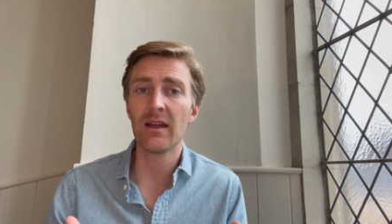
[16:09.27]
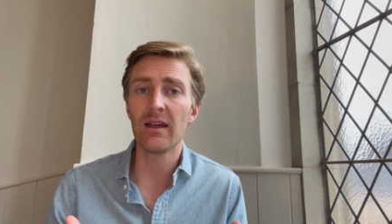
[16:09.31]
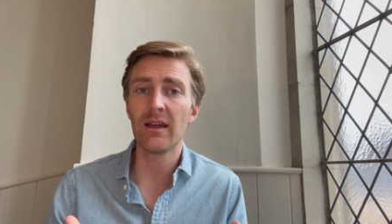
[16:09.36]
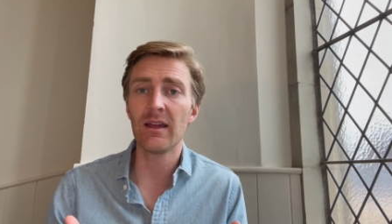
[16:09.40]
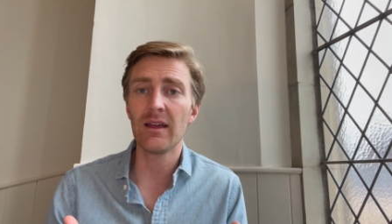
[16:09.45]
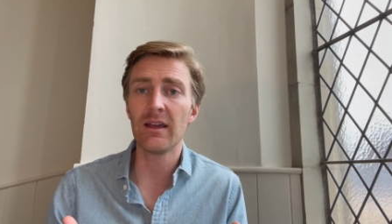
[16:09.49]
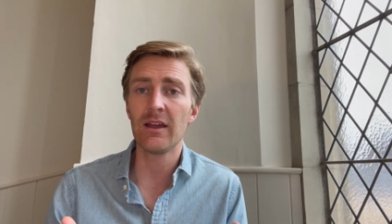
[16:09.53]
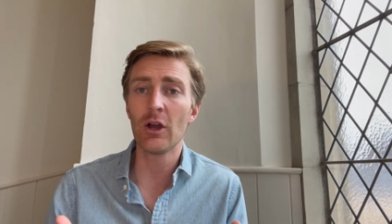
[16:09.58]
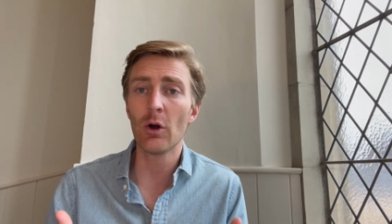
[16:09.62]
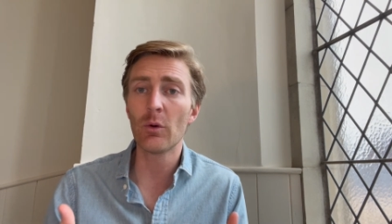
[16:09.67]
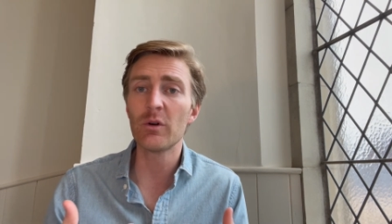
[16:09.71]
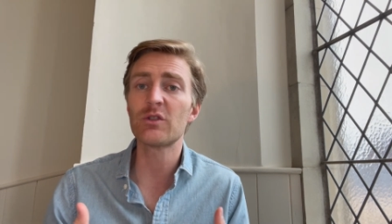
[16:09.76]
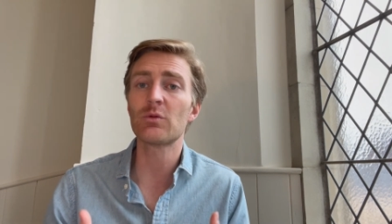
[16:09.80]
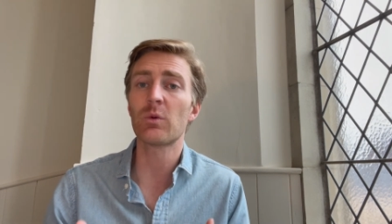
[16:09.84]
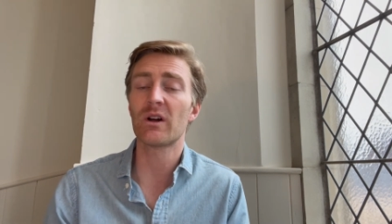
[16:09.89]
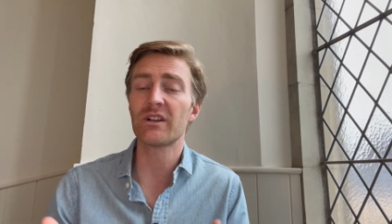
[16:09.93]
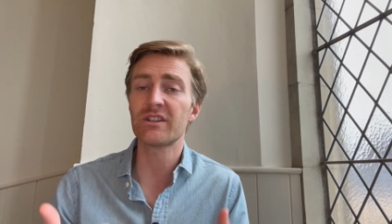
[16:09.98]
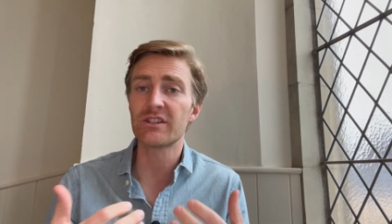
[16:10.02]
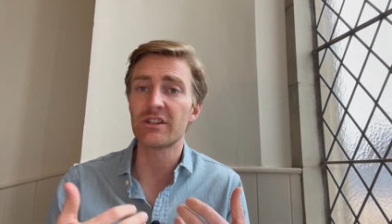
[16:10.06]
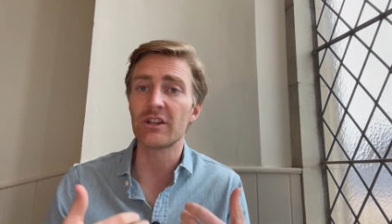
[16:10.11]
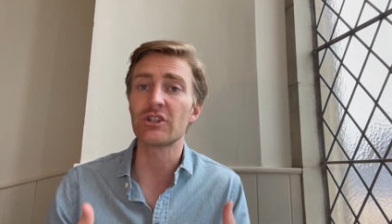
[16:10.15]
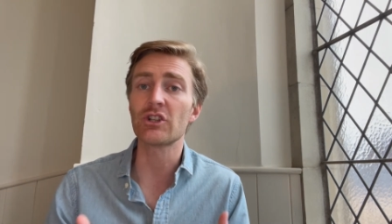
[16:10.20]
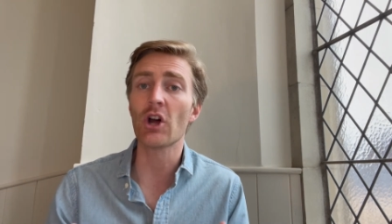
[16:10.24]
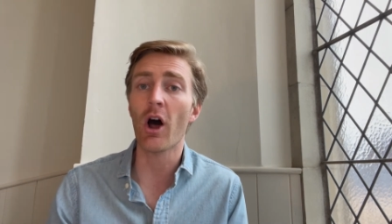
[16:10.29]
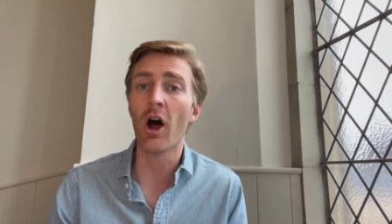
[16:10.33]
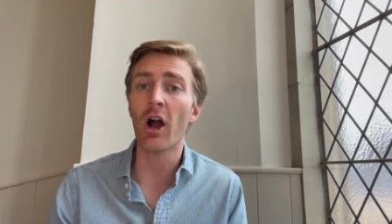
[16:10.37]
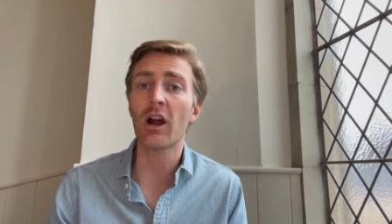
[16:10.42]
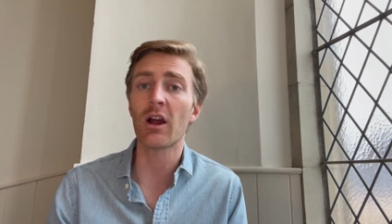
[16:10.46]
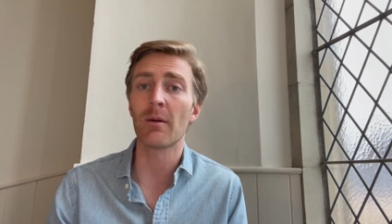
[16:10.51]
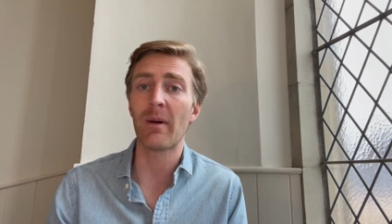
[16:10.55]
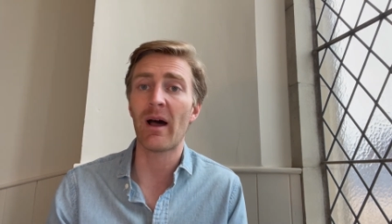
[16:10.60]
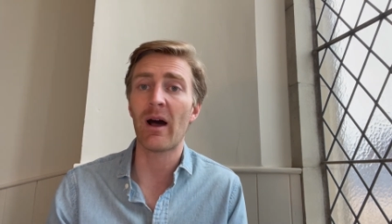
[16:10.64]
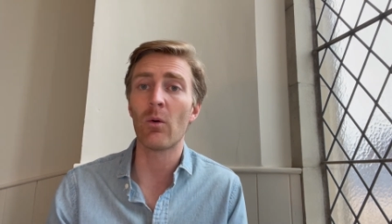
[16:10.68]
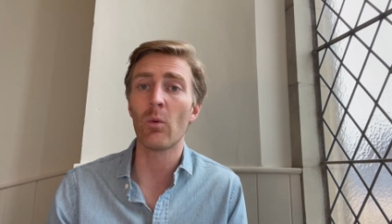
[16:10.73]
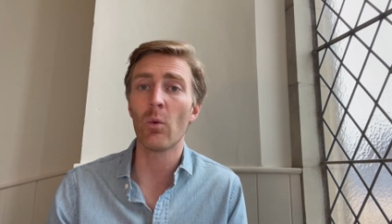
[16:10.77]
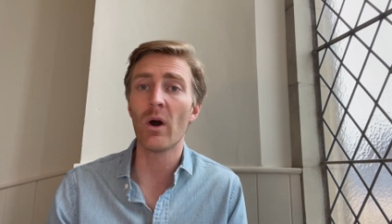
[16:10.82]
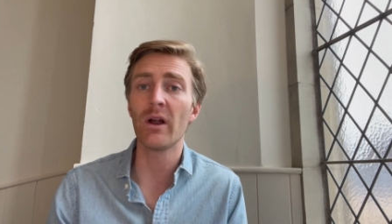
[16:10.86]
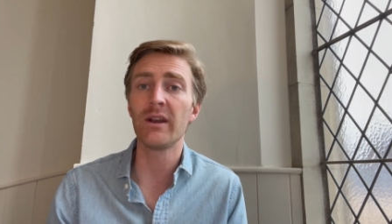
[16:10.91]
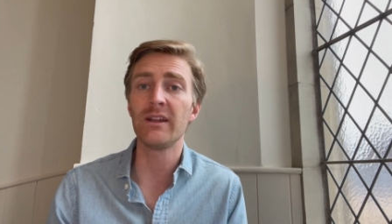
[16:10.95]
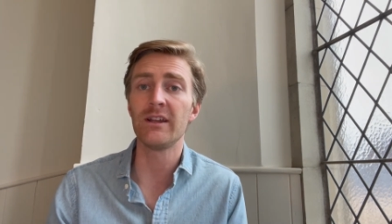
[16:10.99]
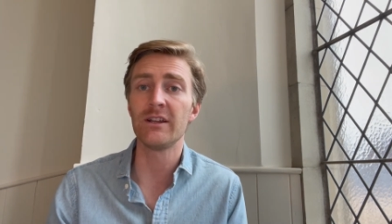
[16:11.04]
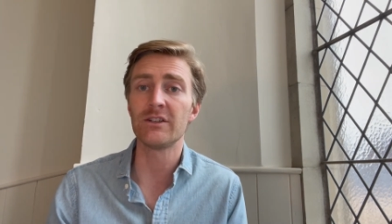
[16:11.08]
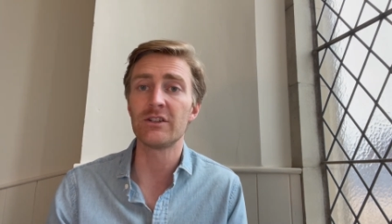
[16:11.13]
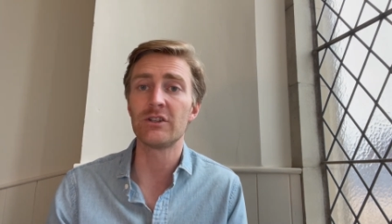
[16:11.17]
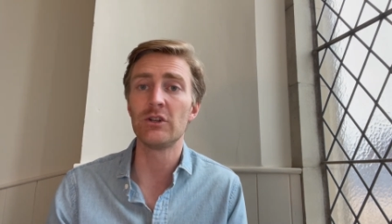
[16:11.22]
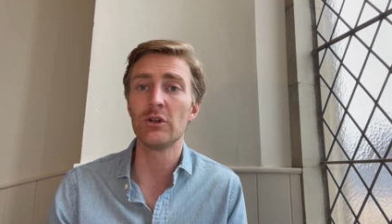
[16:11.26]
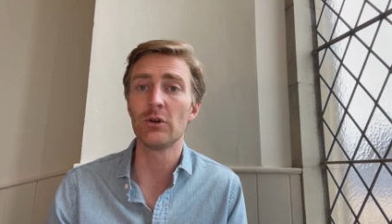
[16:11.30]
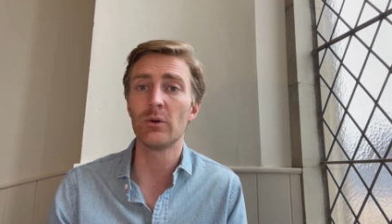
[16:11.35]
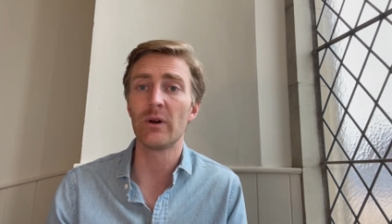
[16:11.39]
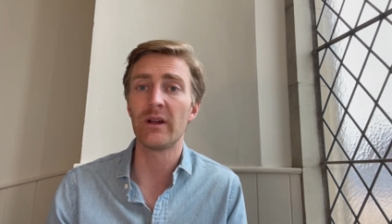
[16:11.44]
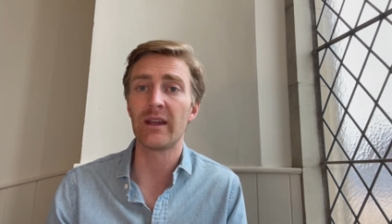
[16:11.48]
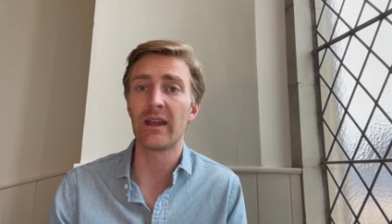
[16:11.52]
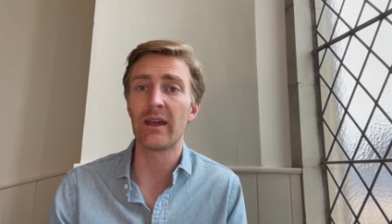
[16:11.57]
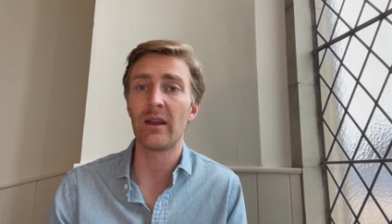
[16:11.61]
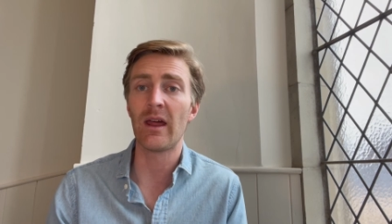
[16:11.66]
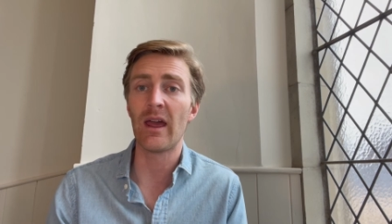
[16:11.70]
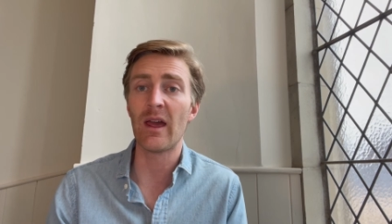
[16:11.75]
he always wants to talk about what he's doing and,